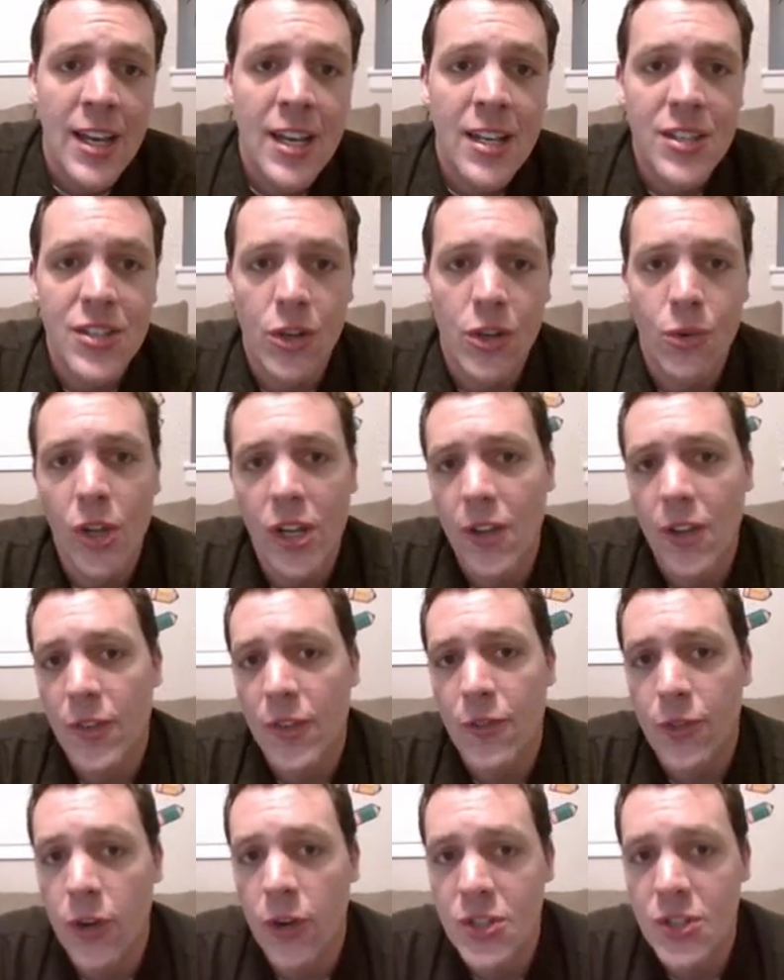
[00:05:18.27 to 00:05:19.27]
So look at the
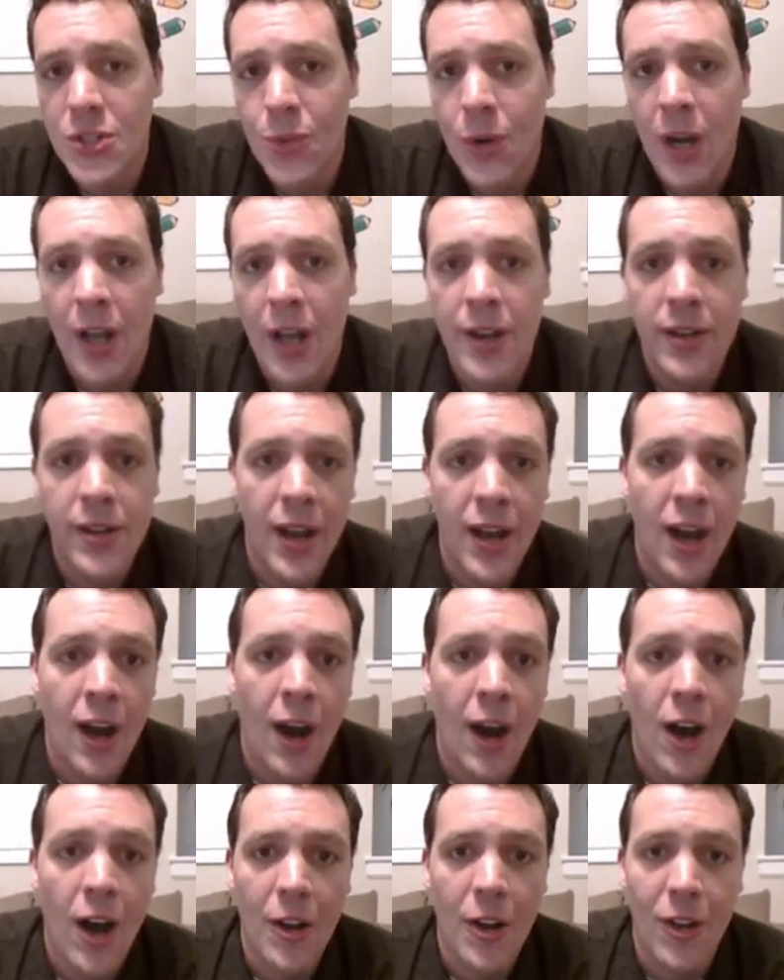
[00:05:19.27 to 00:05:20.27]
first one.
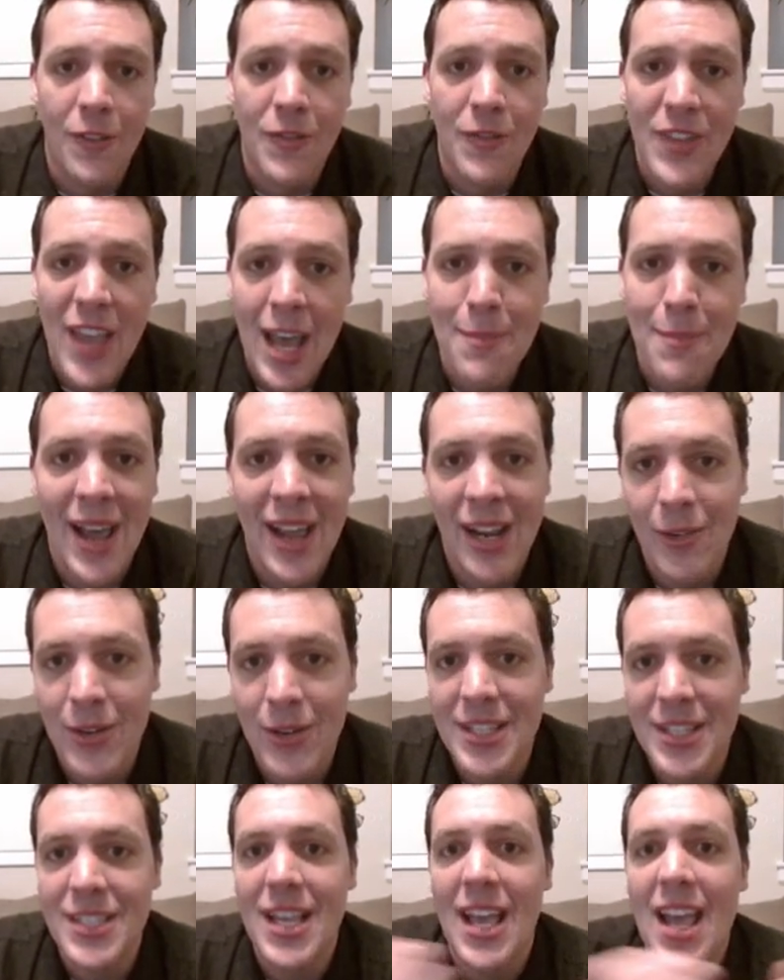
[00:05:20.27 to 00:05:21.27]
A huddle of 10
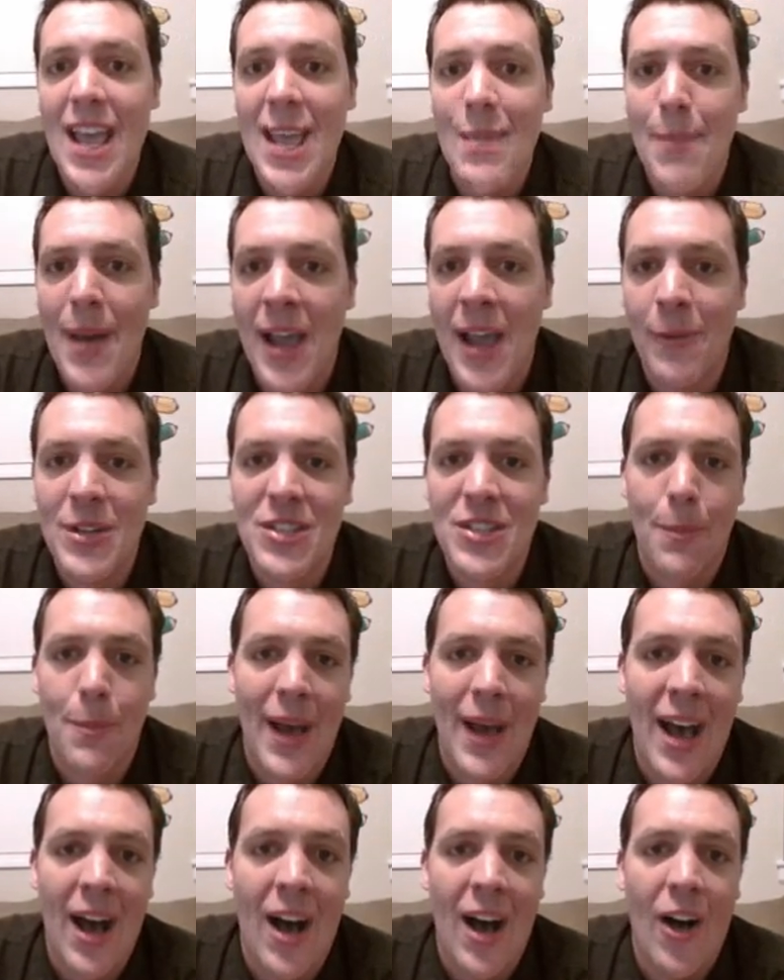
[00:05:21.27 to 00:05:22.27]
penguins. 8 penguins are
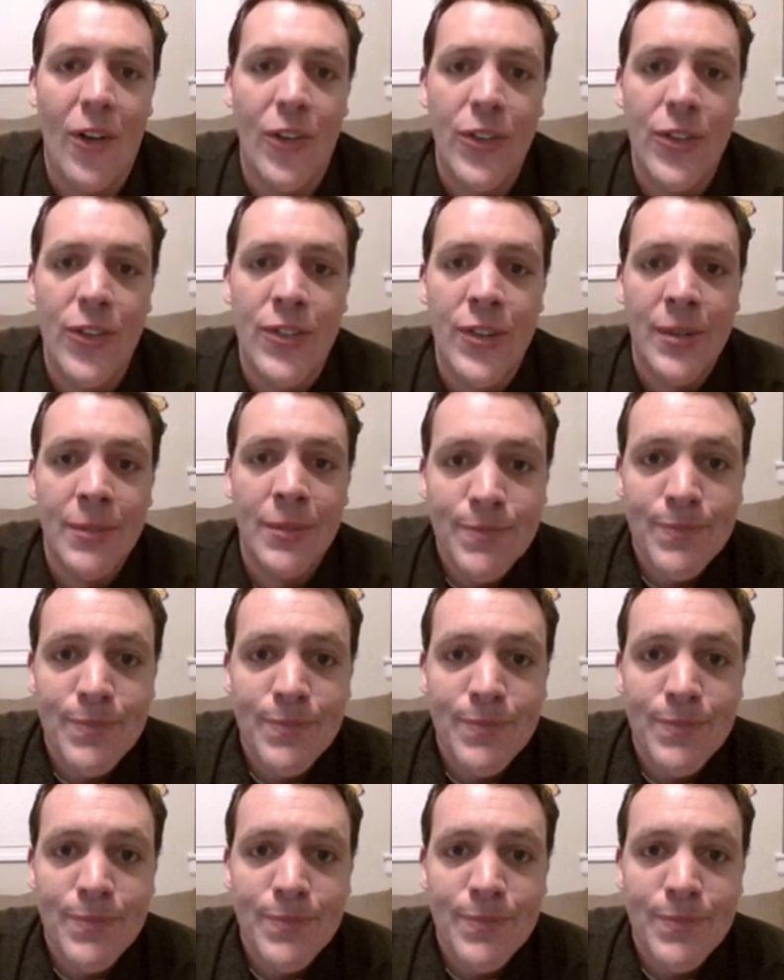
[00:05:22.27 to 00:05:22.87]
pals